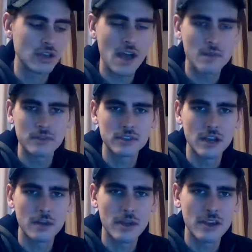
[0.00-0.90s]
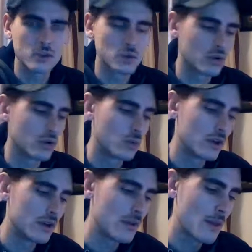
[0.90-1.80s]
at minus
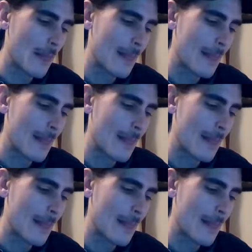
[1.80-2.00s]
101.